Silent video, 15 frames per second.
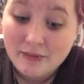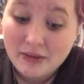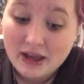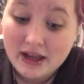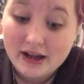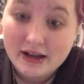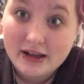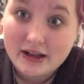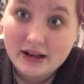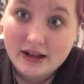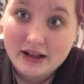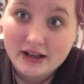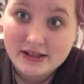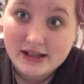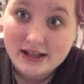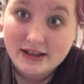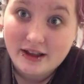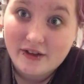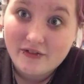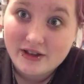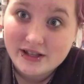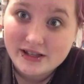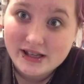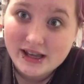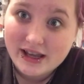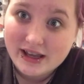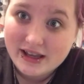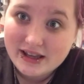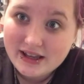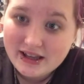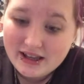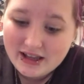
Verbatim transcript: me in it because I'd love to see it.